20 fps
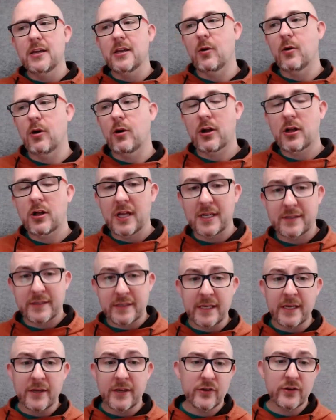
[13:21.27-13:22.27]
our clients
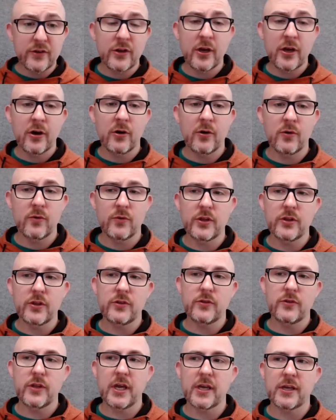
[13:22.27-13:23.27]
need to know that
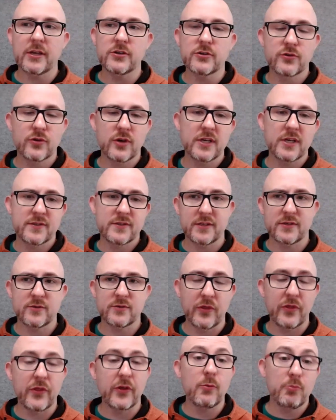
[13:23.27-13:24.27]
they can trust us
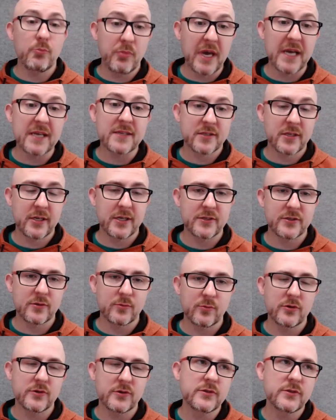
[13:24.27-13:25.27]
with their best
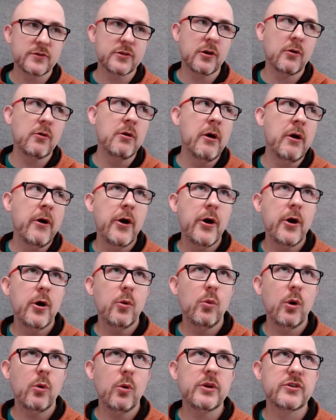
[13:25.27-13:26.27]
customers. And so
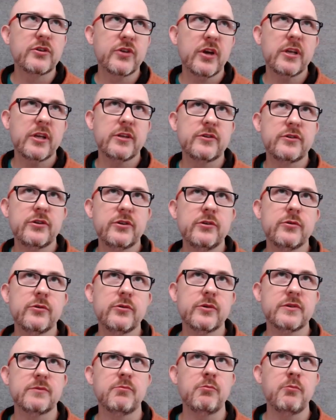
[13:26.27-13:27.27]
what we try to do
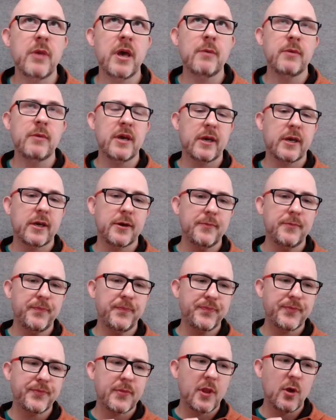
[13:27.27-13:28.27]
is mimic,
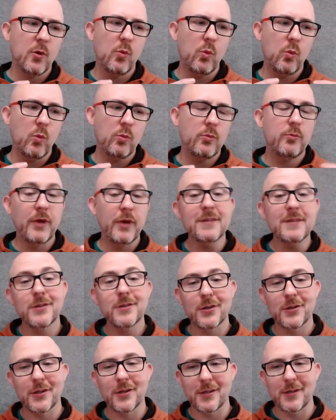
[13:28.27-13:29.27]

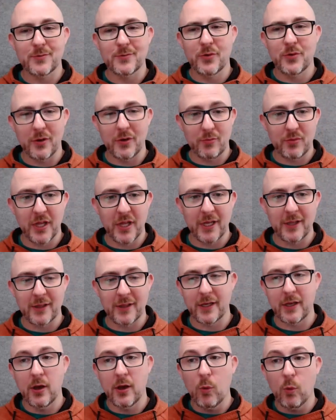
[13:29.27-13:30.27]
basically, to put it
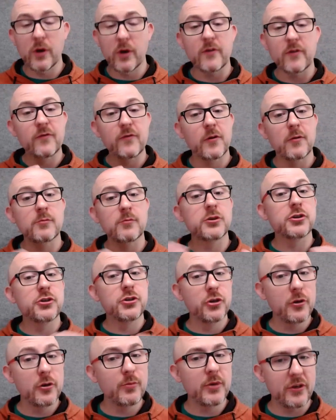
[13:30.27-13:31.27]
plainly, what a firm
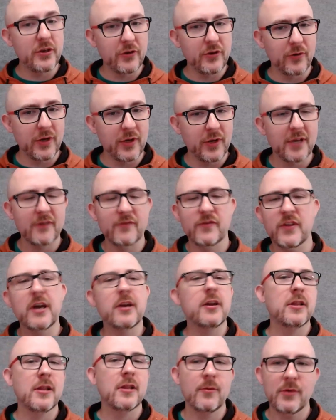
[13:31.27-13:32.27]
should be doing if they
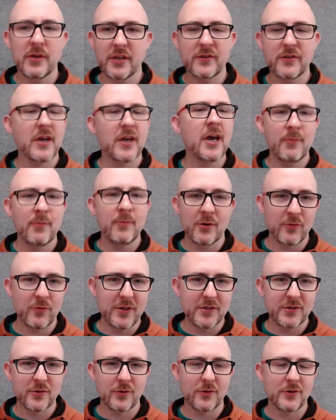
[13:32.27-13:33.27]
had unlimited time and
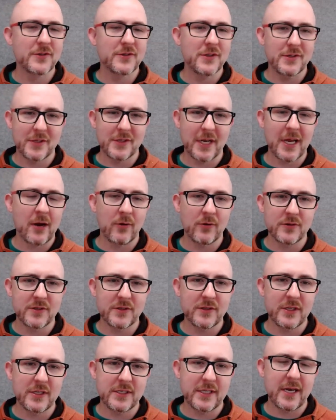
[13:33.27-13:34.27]
resources and hours
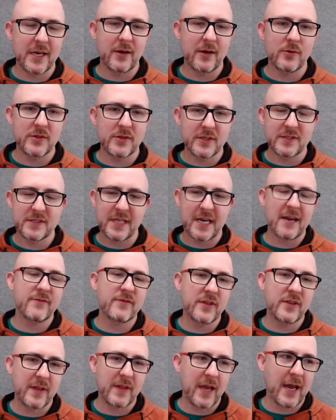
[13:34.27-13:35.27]
in the day with the staff
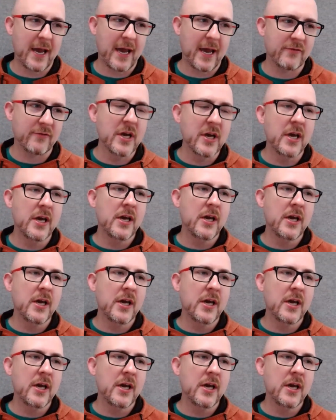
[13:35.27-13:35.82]
that they have.